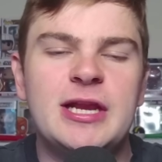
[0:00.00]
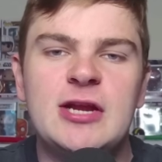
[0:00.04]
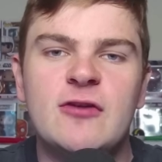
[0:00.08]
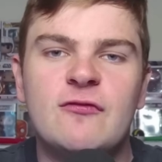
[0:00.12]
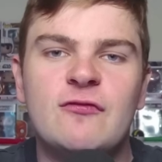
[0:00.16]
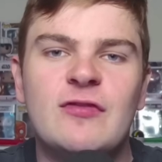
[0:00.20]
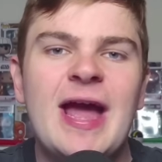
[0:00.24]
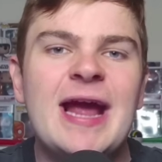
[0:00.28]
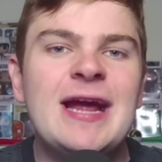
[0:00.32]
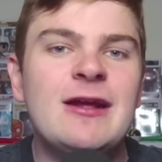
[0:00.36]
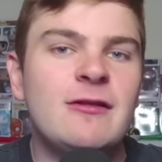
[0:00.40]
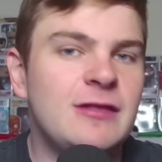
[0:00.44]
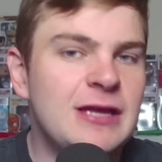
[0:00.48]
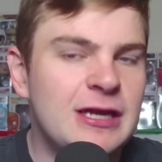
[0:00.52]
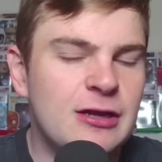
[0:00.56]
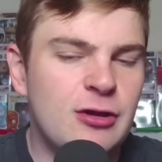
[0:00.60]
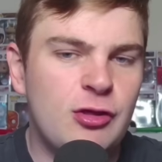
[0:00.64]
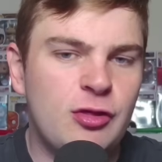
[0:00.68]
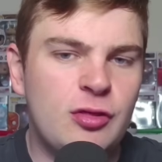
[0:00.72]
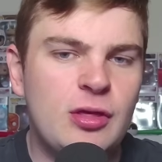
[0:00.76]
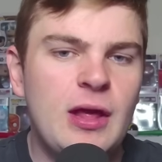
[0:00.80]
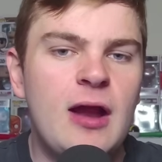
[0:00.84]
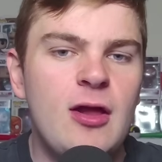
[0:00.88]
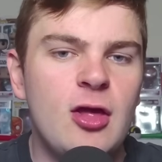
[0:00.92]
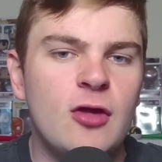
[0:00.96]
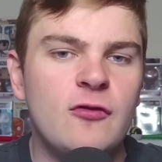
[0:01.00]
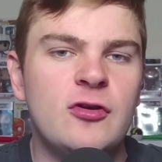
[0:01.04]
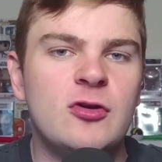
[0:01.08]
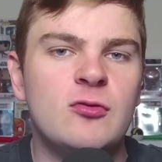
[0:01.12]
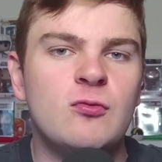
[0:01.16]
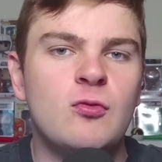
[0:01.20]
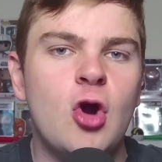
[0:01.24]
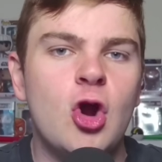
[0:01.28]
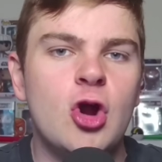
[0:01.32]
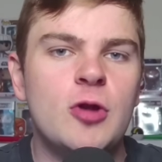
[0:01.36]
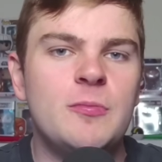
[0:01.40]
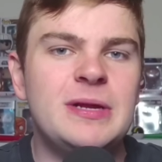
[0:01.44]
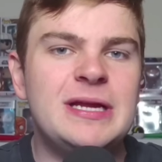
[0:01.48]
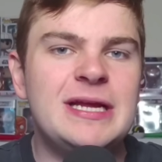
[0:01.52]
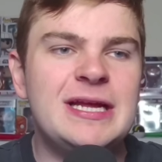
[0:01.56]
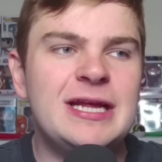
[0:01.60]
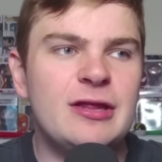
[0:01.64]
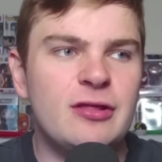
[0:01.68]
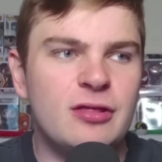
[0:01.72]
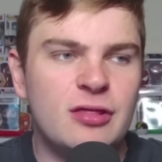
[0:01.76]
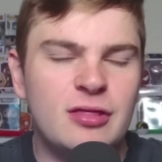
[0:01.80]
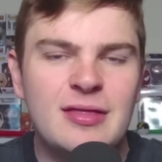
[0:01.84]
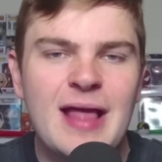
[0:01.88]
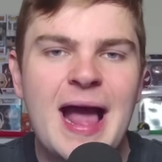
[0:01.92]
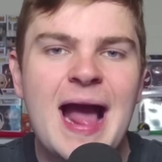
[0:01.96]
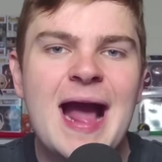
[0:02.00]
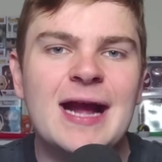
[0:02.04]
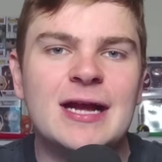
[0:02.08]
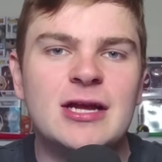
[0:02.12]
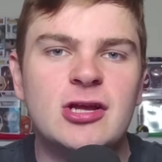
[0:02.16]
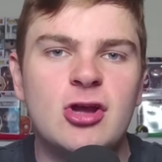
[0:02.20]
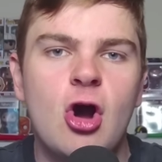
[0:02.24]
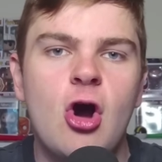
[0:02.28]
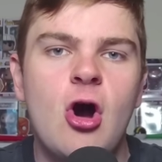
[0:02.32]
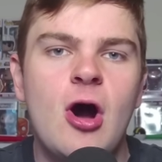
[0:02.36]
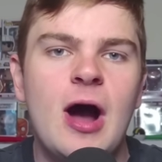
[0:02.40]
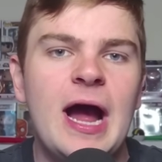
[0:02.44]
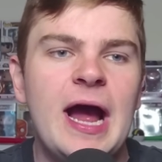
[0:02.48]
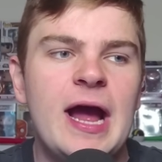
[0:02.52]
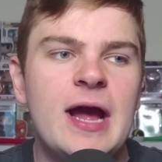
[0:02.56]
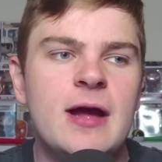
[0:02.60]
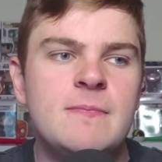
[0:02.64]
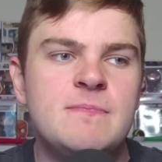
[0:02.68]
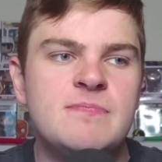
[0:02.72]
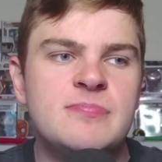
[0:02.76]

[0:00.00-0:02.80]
If they think Sullivan Roby is that guy,